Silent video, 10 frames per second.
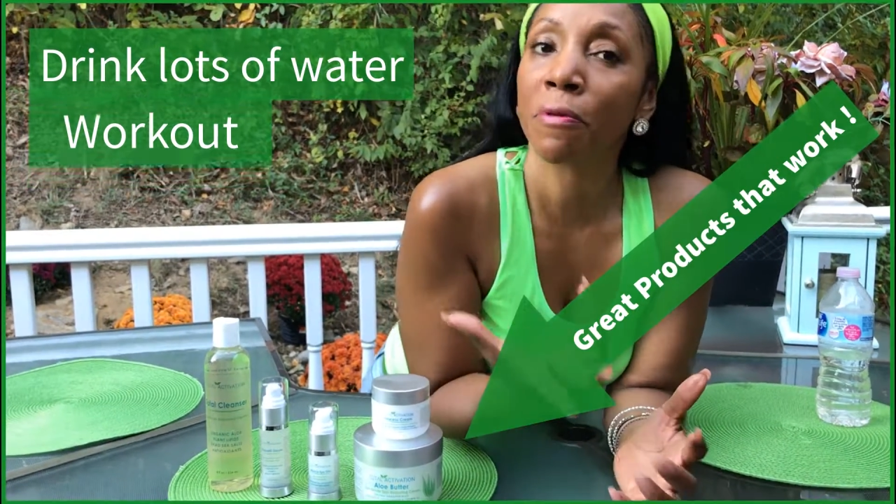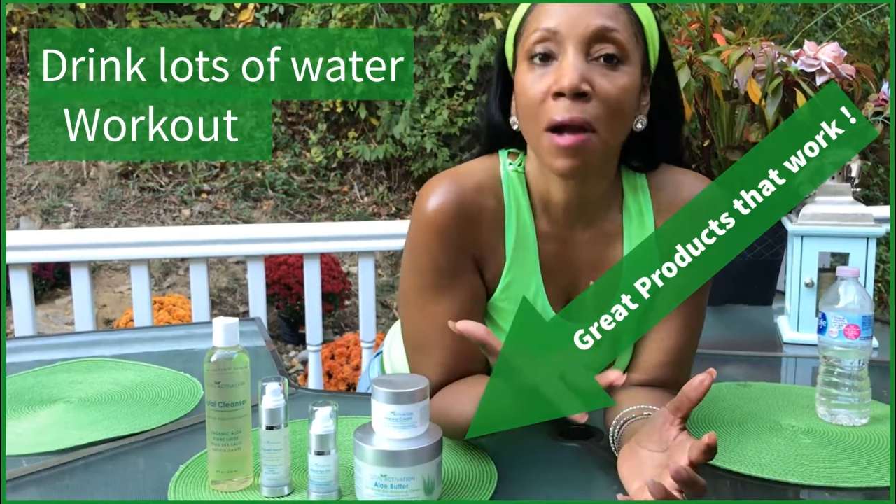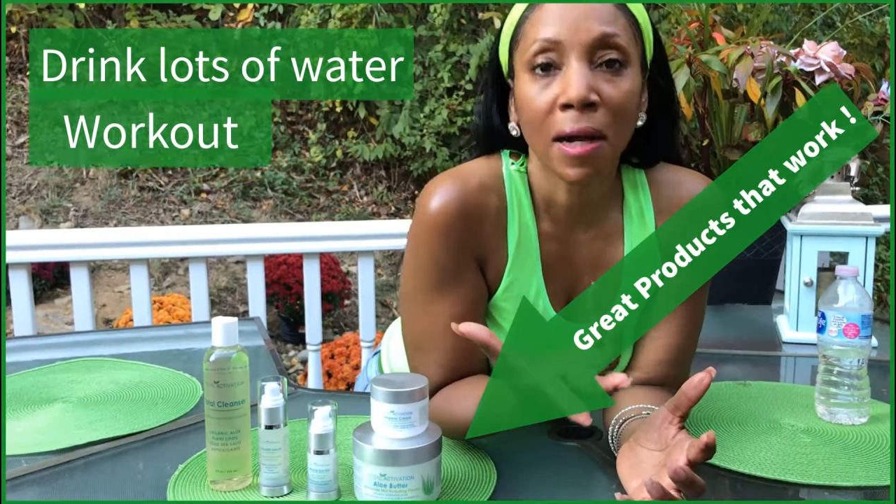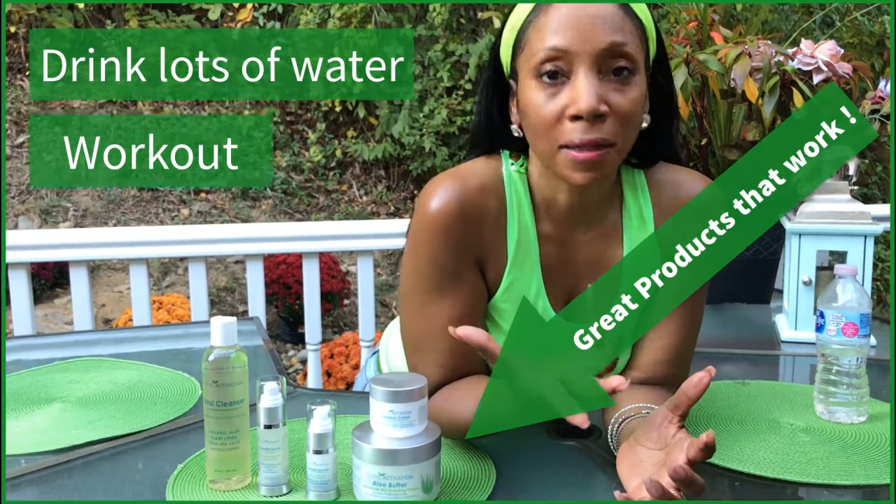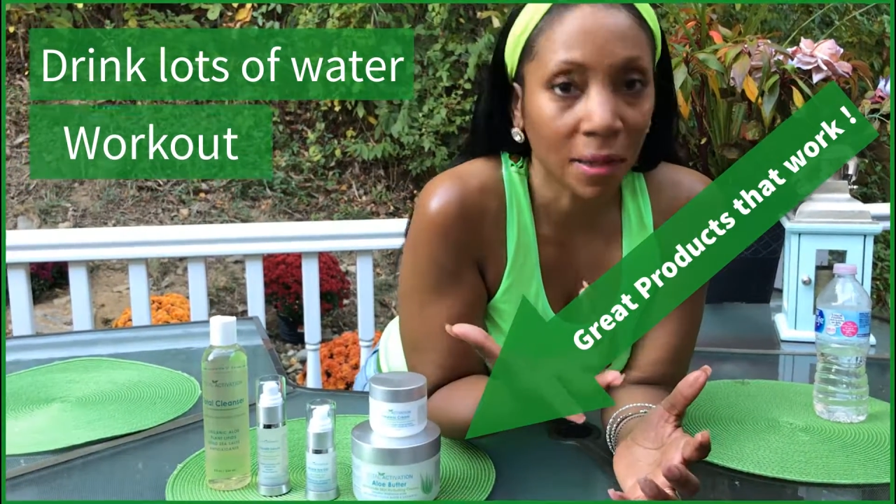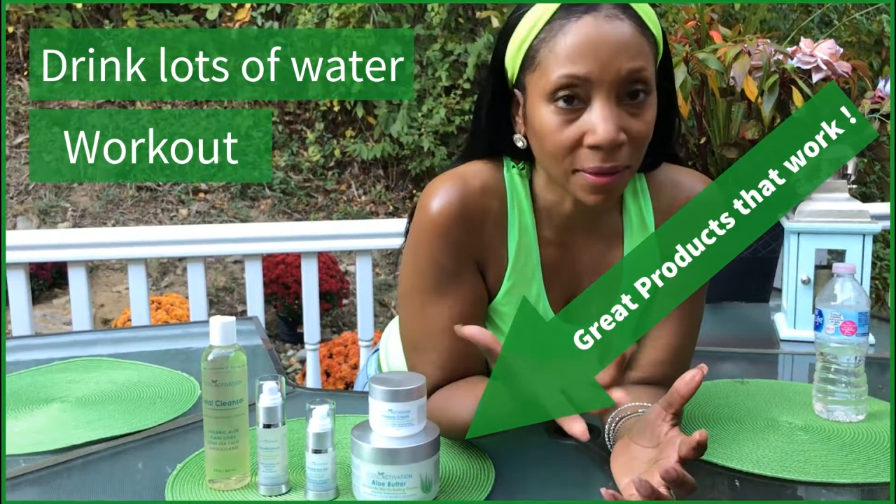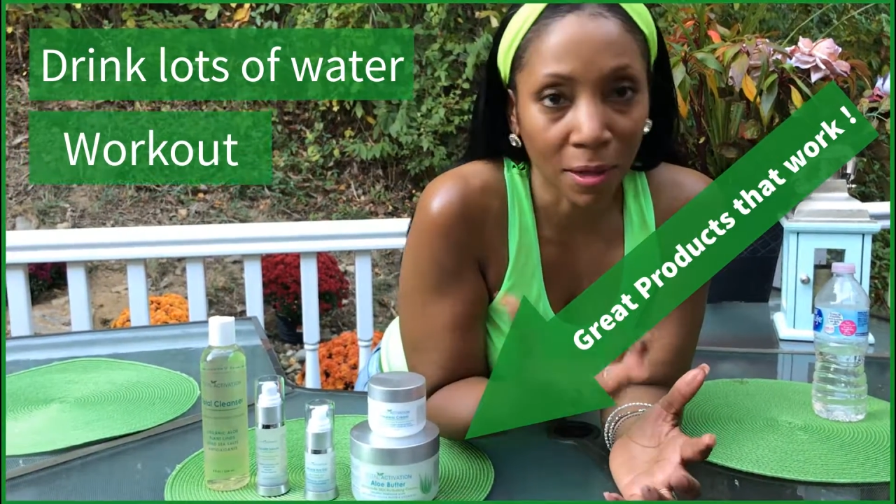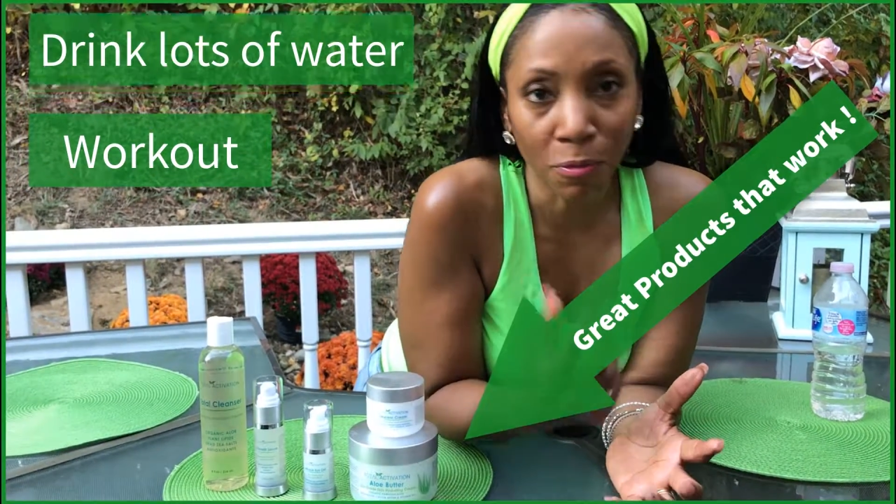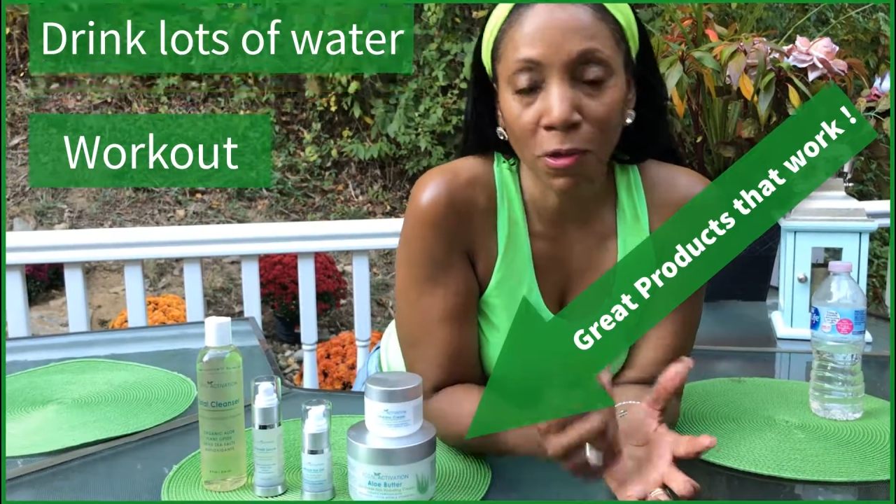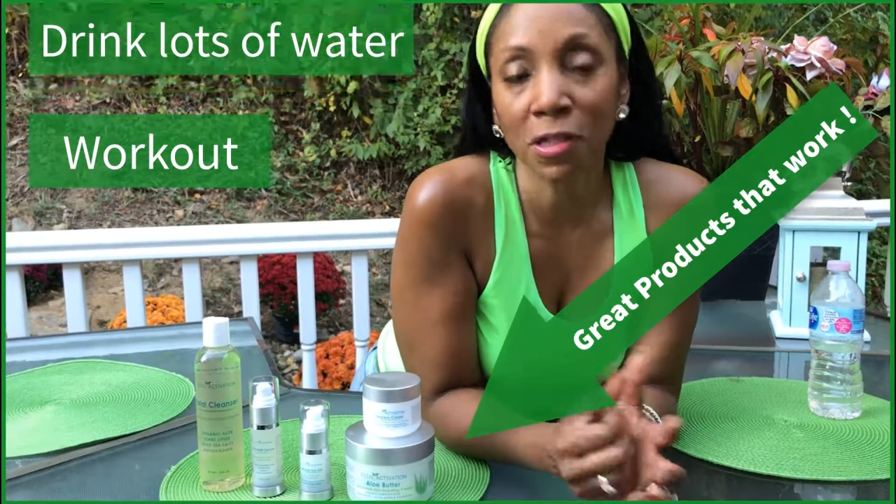product
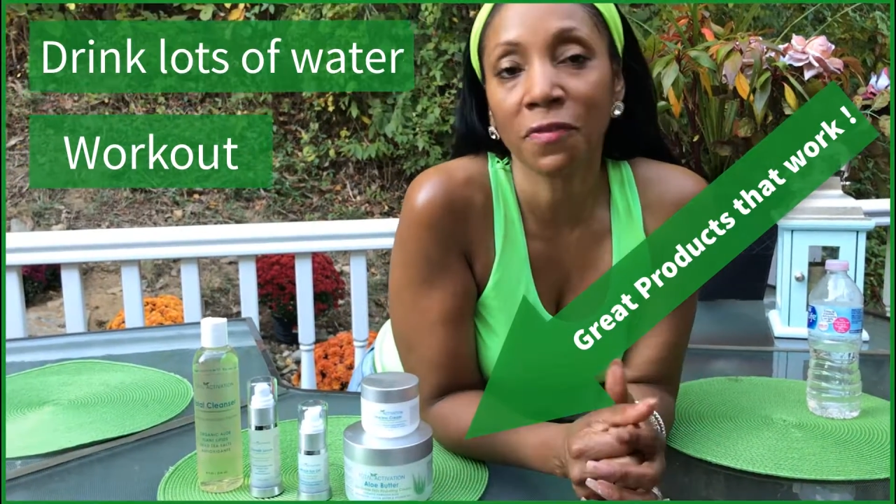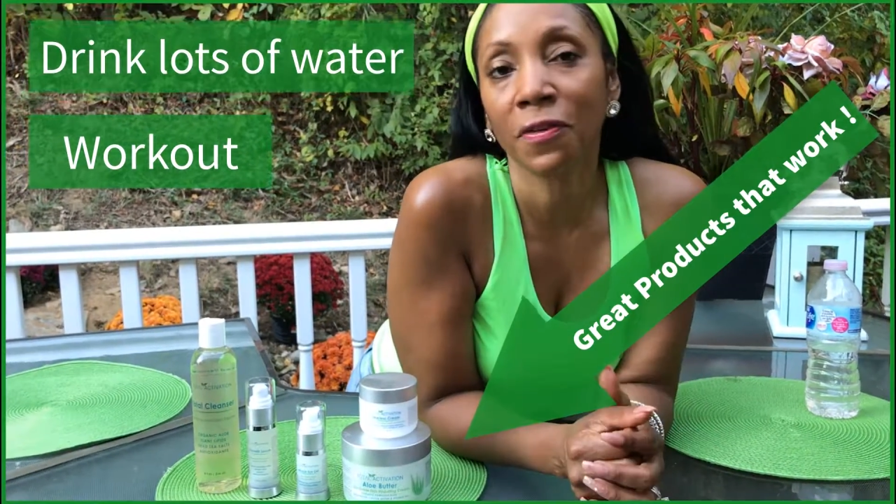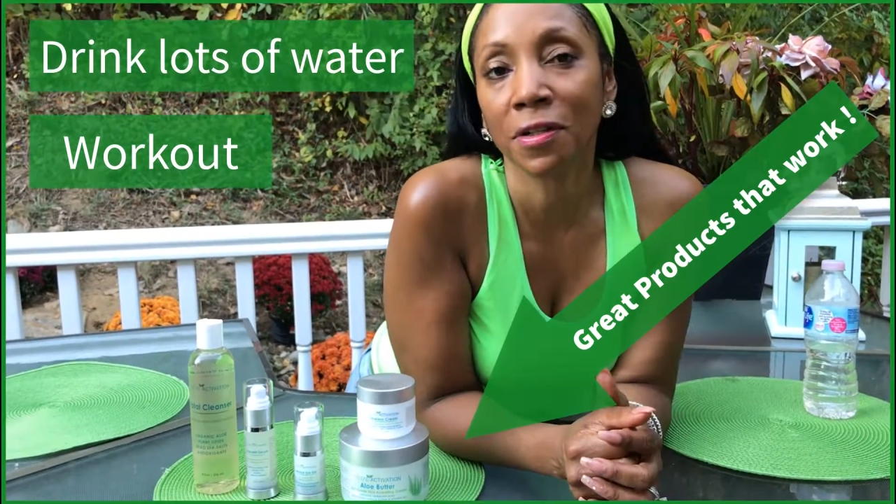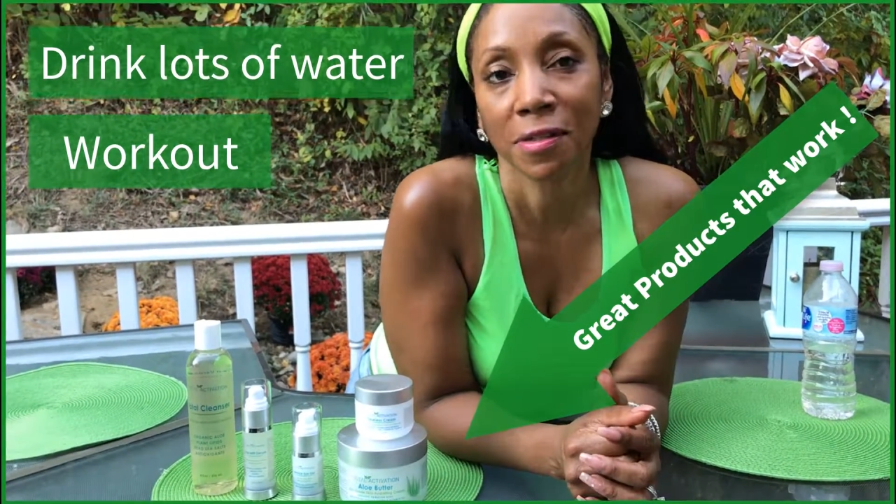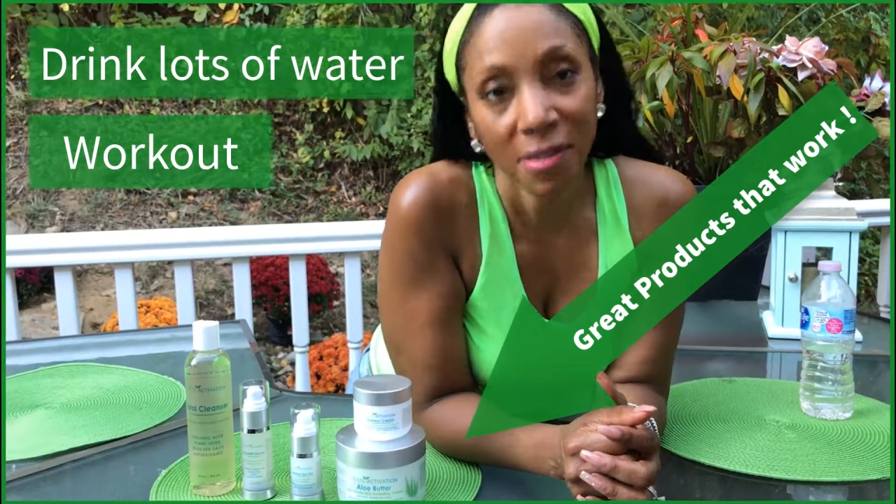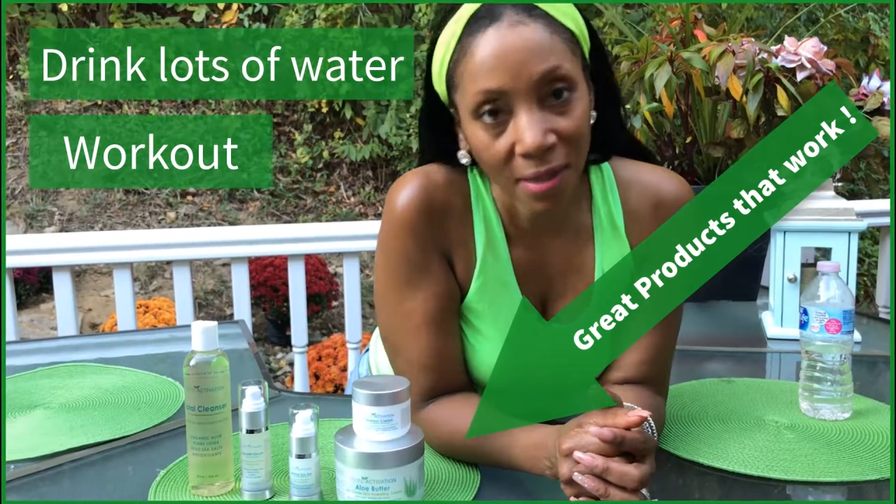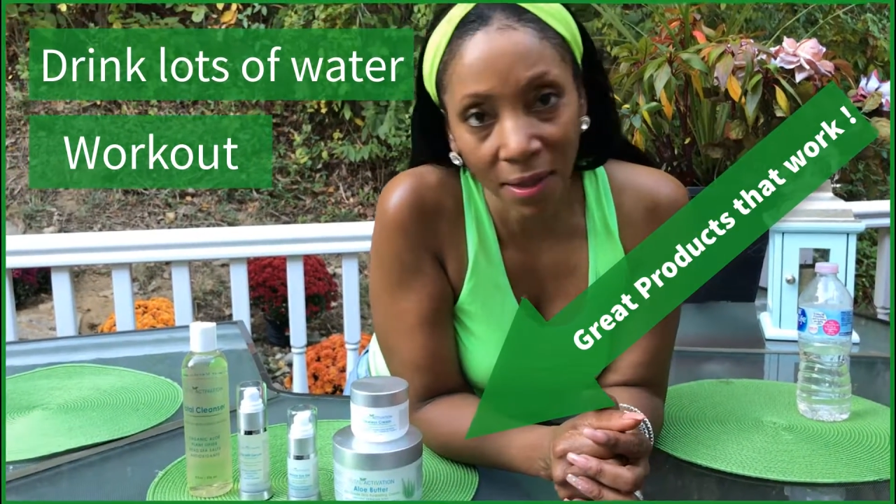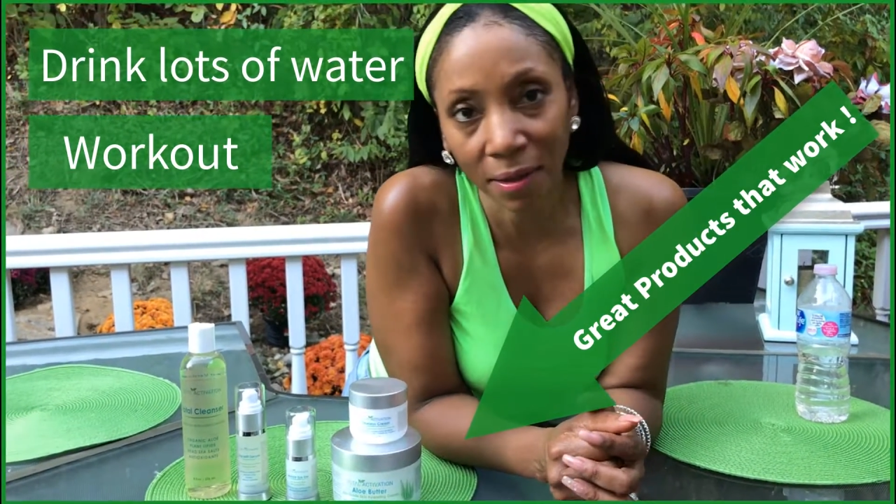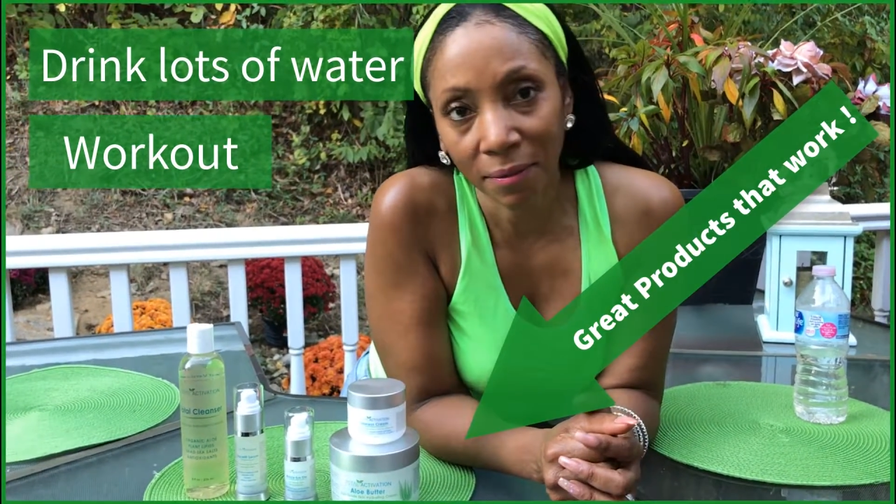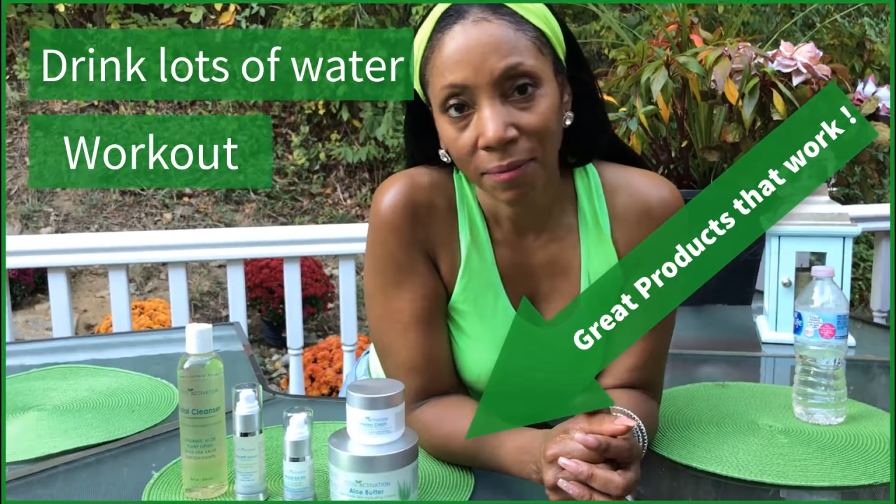that works for your
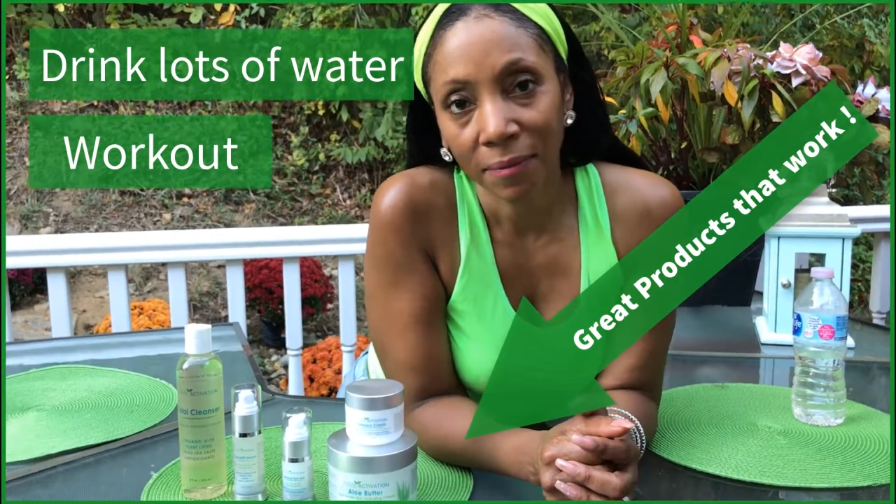skin.